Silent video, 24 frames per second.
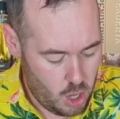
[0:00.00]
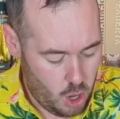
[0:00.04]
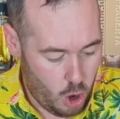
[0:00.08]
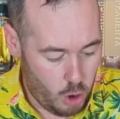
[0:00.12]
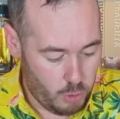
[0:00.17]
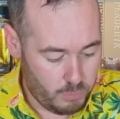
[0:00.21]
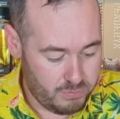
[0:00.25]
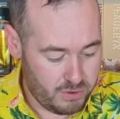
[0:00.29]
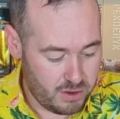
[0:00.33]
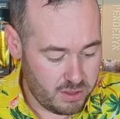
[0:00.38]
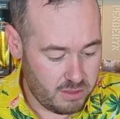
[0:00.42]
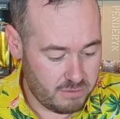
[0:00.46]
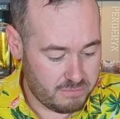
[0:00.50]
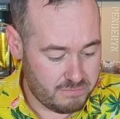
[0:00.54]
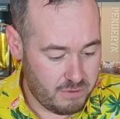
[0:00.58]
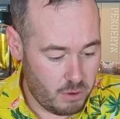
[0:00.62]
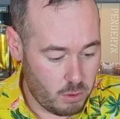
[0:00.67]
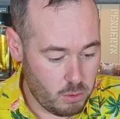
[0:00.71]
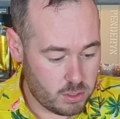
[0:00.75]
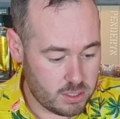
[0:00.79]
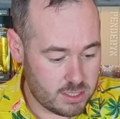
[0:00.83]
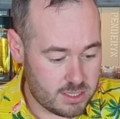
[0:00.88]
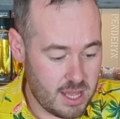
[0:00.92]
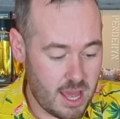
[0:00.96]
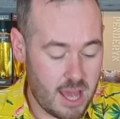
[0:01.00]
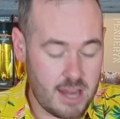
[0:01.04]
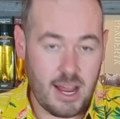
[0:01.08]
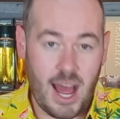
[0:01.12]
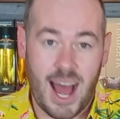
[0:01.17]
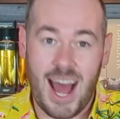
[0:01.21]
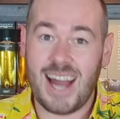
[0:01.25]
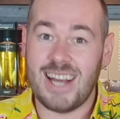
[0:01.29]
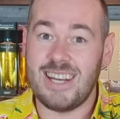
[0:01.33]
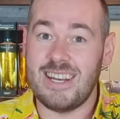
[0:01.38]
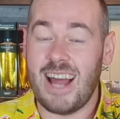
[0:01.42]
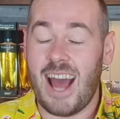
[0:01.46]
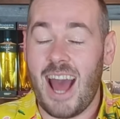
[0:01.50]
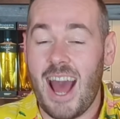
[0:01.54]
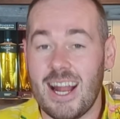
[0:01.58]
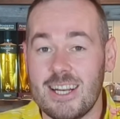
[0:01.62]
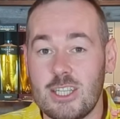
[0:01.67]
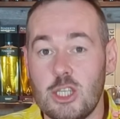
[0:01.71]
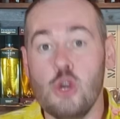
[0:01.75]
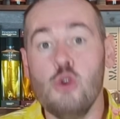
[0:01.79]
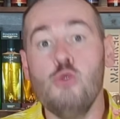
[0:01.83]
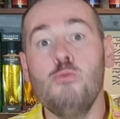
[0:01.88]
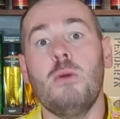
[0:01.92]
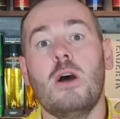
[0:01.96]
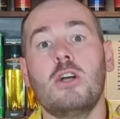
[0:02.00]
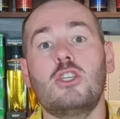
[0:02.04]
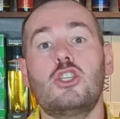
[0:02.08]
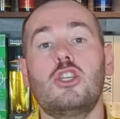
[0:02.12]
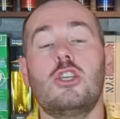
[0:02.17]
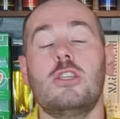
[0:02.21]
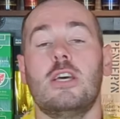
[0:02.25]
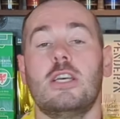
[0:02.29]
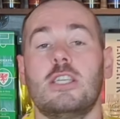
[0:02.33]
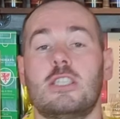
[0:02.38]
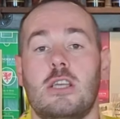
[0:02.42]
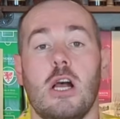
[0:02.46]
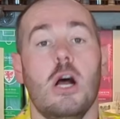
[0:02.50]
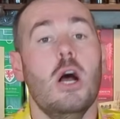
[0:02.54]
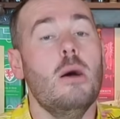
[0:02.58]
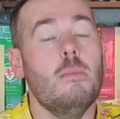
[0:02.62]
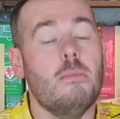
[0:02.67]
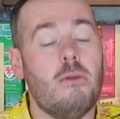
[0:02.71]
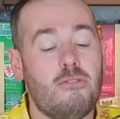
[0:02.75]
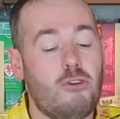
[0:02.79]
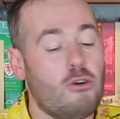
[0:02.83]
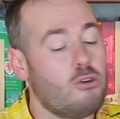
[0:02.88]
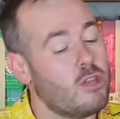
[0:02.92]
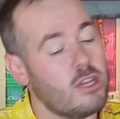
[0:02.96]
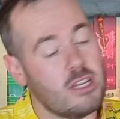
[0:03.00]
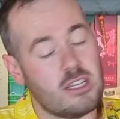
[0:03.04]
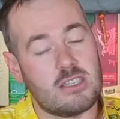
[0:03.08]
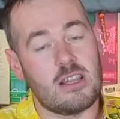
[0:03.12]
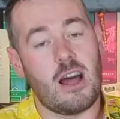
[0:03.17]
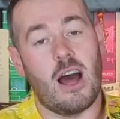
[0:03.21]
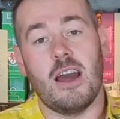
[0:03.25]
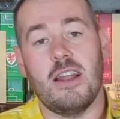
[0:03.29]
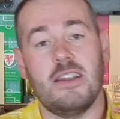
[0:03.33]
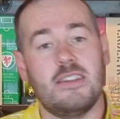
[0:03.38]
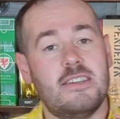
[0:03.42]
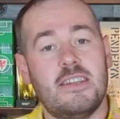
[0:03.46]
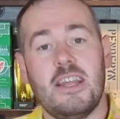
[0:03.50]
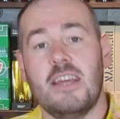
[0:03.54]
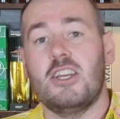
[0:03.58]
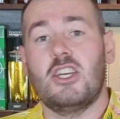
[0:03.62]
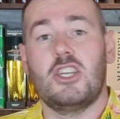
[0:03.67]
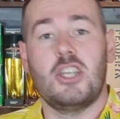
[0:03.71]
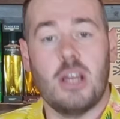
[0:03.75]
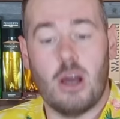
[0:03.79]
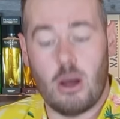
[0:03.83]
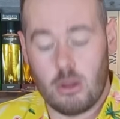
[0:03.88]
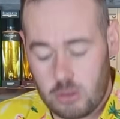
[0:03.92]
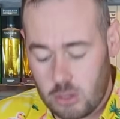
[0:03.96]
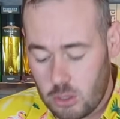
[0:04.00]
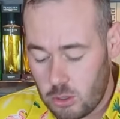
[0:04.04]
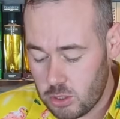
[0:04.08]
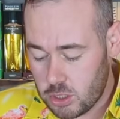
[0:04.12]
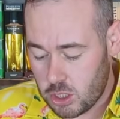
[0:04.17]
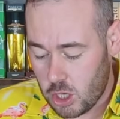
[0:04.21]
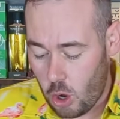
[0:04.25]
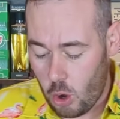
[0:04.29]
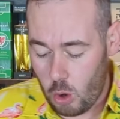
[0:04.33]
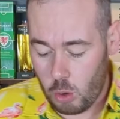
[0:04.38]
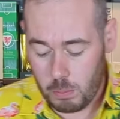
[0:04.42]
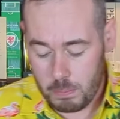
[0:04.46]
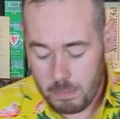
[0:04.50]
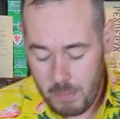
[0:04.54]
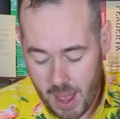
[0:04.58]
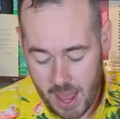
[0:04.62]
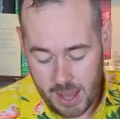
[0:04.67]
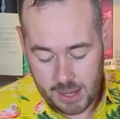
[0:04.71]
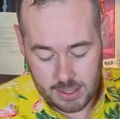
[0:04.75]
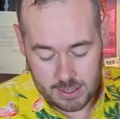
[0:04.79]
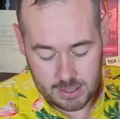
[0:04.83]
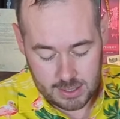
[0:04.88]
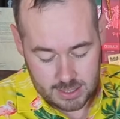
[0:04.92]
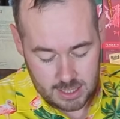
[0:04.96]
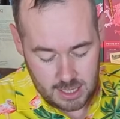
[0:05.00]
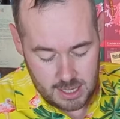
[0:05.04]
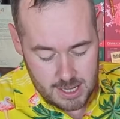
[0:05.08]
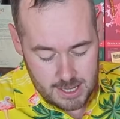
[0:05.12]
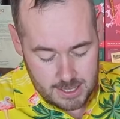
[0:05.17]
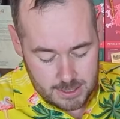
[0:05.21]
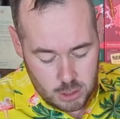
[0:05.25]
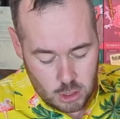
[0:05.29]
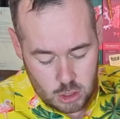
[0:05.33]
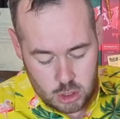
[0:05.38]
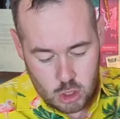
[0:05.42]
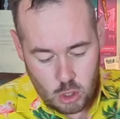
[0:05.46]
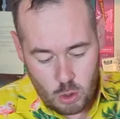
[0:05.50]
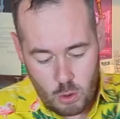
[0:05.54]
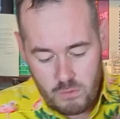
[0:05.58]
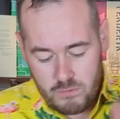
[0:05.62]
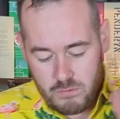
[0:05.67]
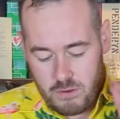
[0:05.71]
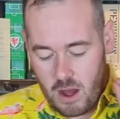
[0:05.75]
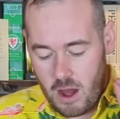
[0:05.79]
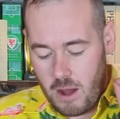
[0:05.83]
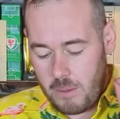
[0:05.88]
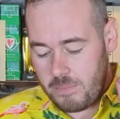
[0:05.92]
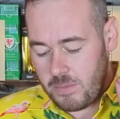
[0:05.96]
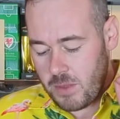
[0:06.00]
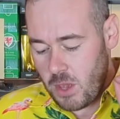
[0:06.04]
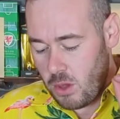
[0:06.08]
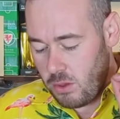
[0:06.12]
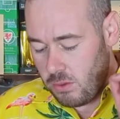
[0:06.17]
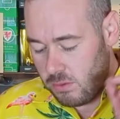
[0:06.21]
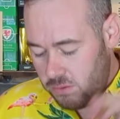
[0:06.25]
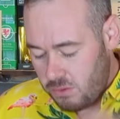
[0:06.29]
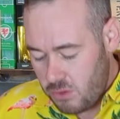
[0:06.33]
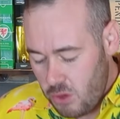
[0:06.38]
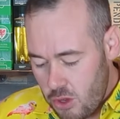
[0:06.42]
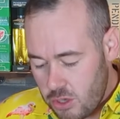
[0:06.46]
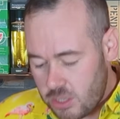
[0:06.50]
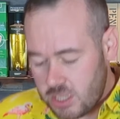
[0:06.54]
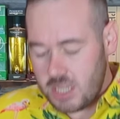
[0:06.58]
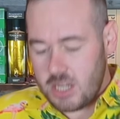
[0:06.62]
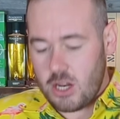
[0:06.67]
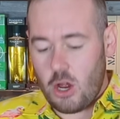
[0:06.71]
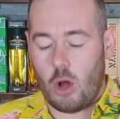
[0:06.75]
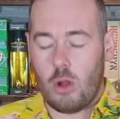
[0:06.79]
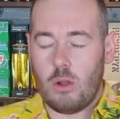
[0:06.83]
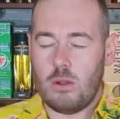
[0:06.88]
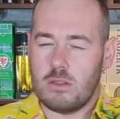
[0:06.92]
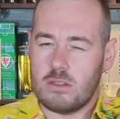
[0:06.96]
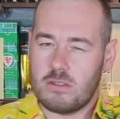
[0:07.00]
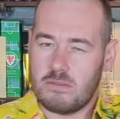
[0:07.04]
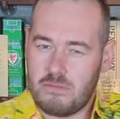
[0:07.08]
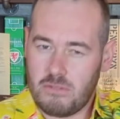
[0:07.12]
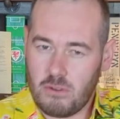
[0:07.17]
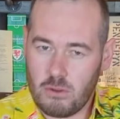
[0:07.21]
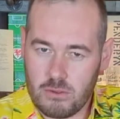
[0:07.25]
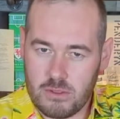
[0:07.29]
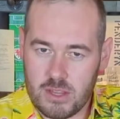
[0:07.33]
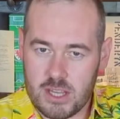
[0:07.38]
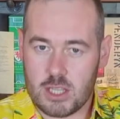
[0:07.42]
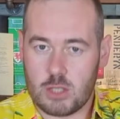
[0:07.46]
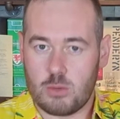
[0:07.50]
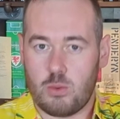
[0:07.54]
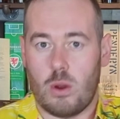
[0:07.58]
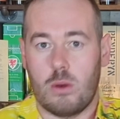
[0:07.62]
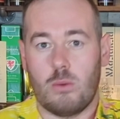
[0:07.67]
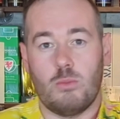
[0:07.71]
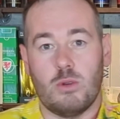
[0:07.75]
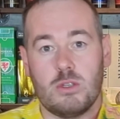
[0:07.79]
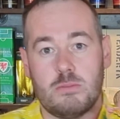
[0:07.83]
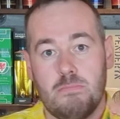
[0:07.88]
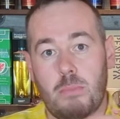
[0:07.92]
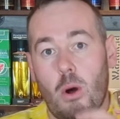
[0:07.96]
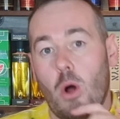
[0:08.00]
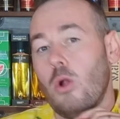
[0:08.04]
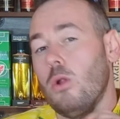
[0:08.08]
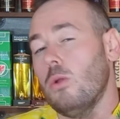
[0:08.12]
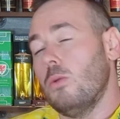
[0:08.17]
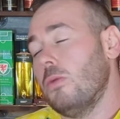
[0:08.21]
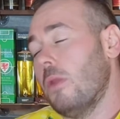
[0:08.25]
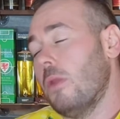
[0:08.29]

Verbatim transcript: hopefully the folks that hadn't had too much of this before they started dishing out those gold medals. So far, $30 for this one with bottle